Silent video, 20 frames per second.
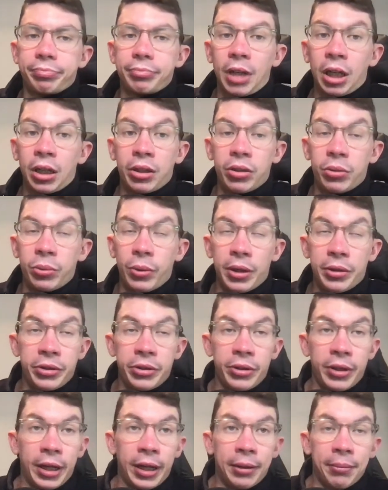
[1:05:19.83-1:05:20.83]
I could well
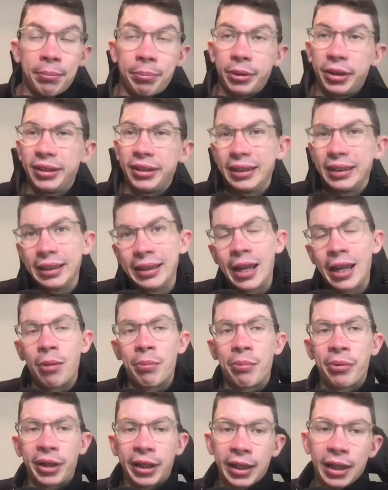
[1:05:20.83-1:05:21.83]
do that, but then
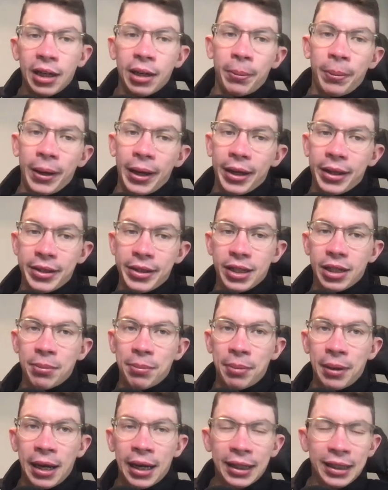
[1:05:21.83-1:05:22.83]
I'm bringing in a player that's going to
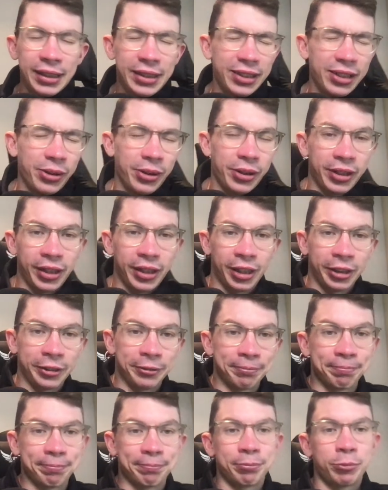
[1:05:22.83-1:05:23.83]
blank, so I don't know.
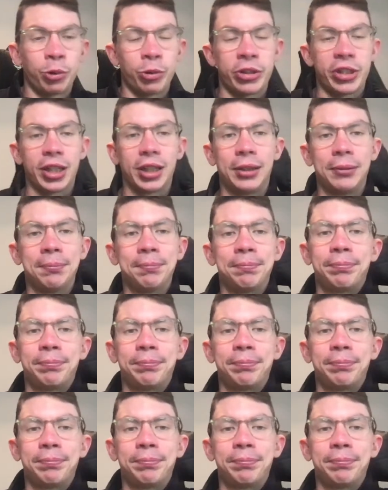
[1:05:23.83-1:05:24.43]
We'll see.